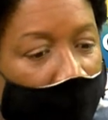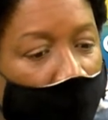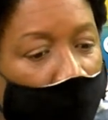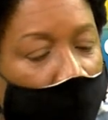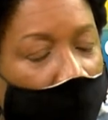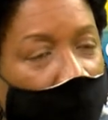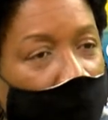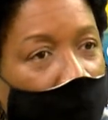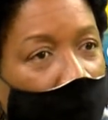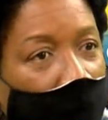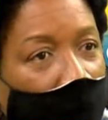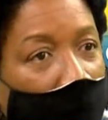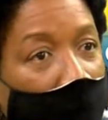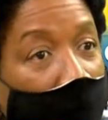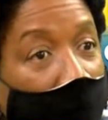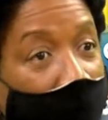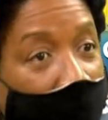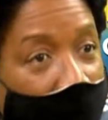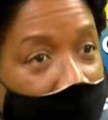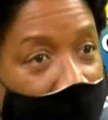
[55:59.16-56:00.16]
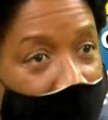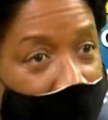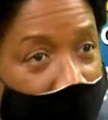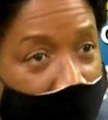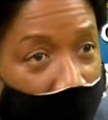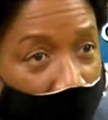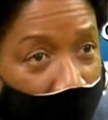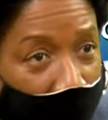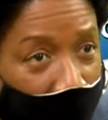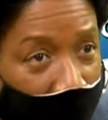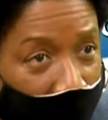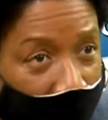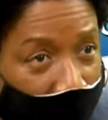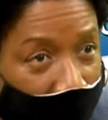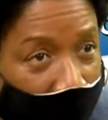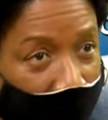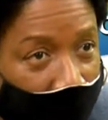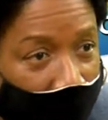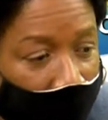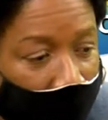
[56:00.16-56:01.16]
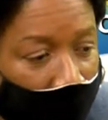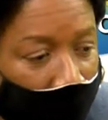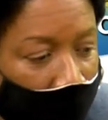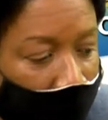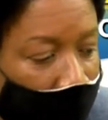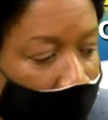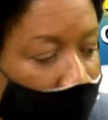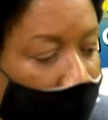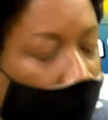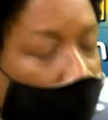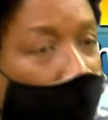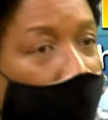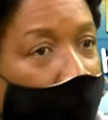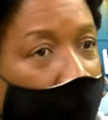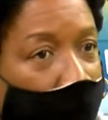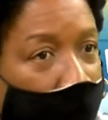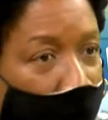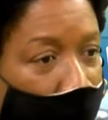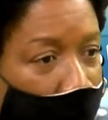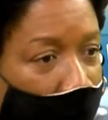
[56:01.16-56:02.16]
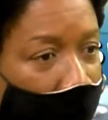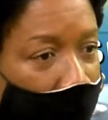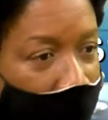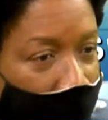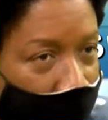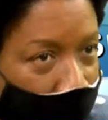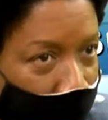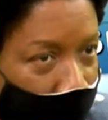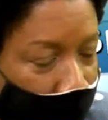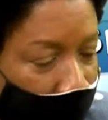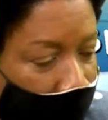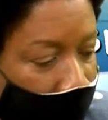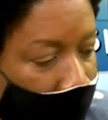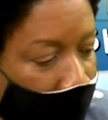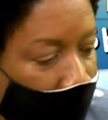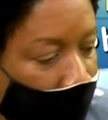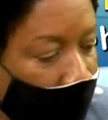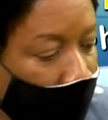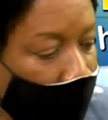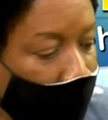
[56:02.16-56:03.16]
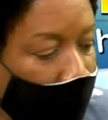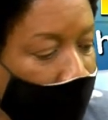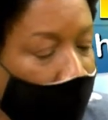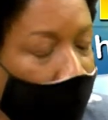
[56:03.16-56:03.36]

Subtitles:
When you're a process orienter, you are instructed to